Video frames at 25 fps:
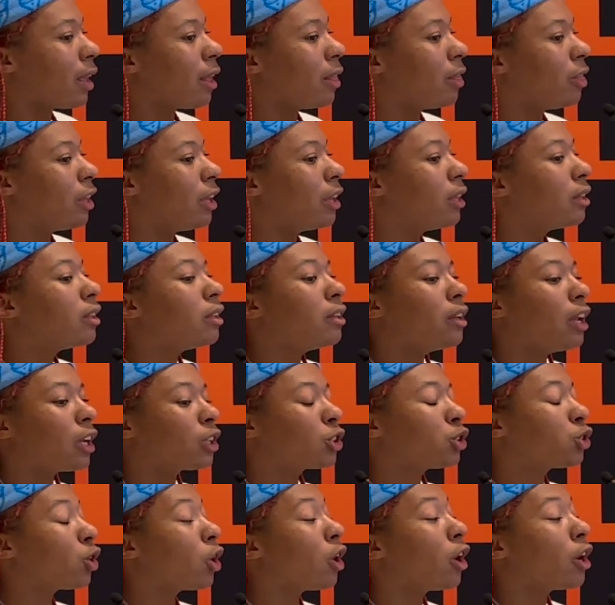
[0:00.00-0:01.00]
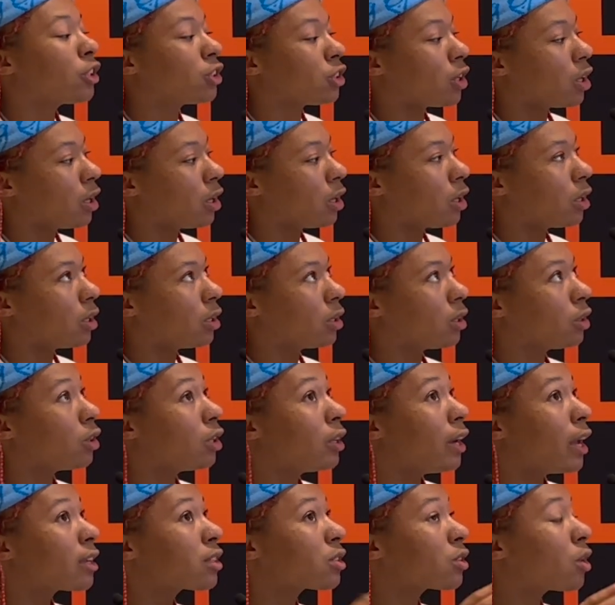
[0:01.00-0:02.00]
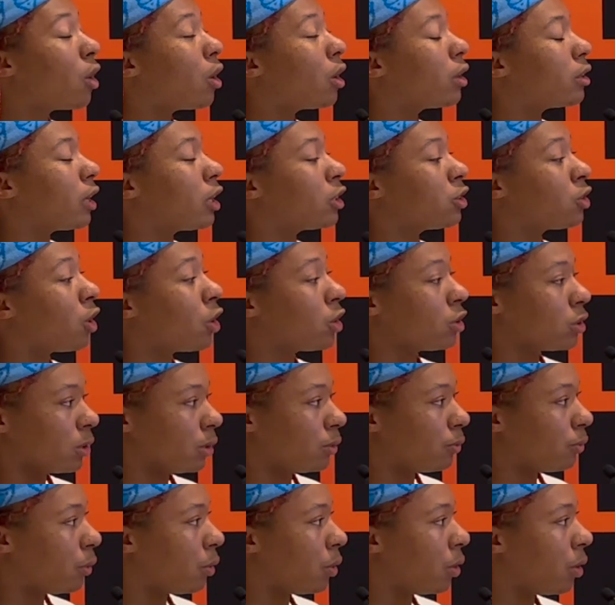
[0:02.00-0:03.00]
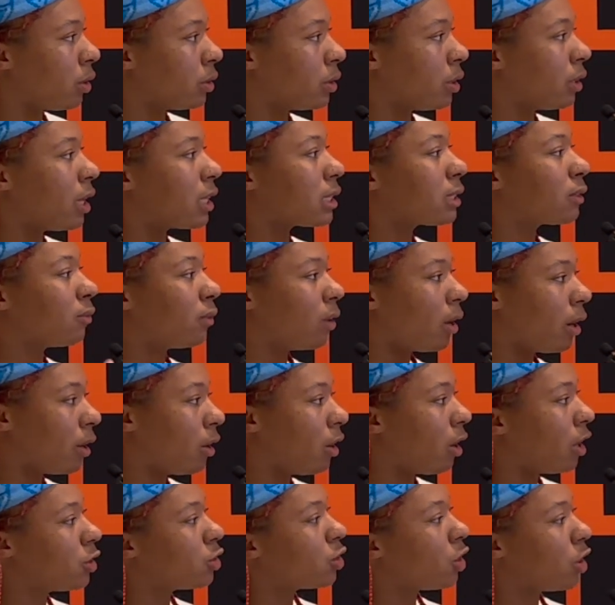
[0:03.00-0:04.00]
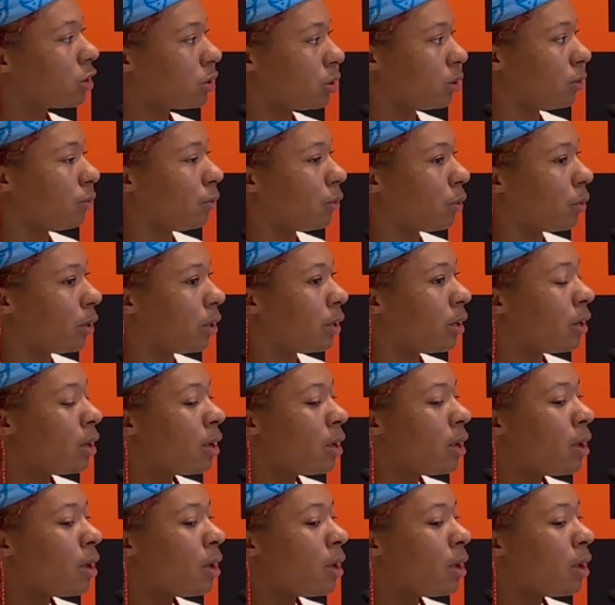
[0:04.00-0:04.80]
And then the next charge, uh, the next card, I charge you for, or the next flyer, I charge you for.